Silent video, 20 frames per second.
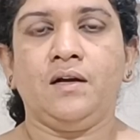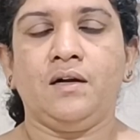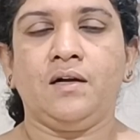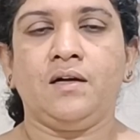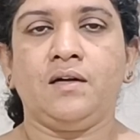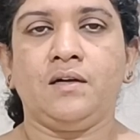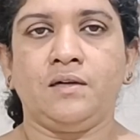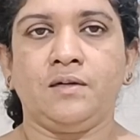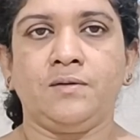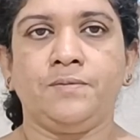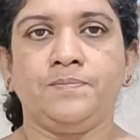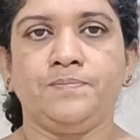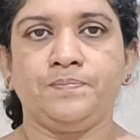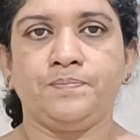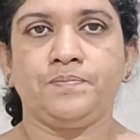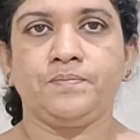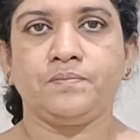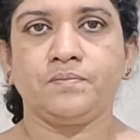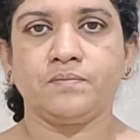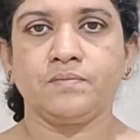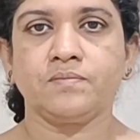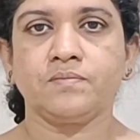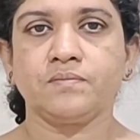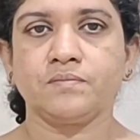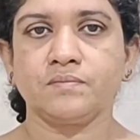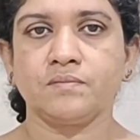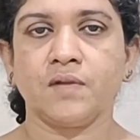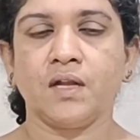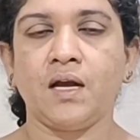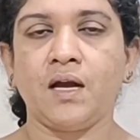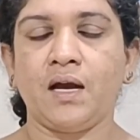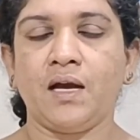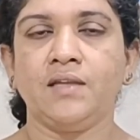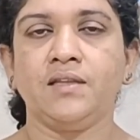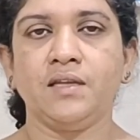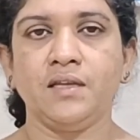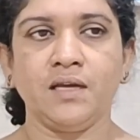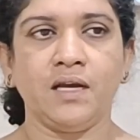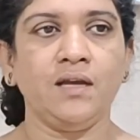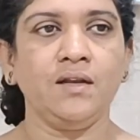I
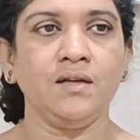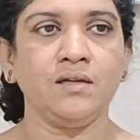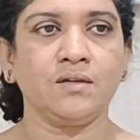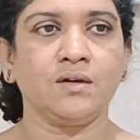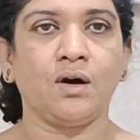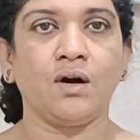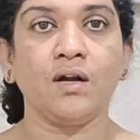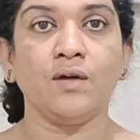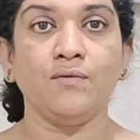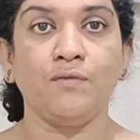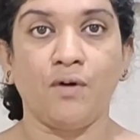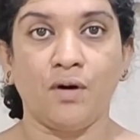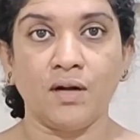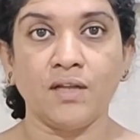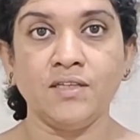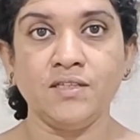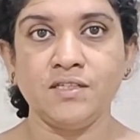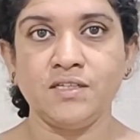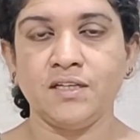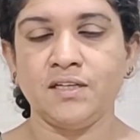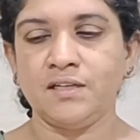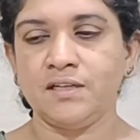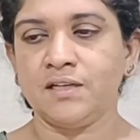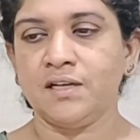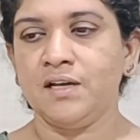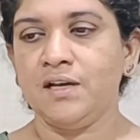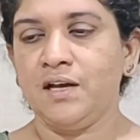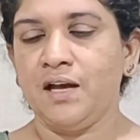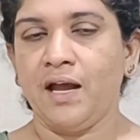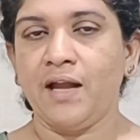think I'll call a volunteer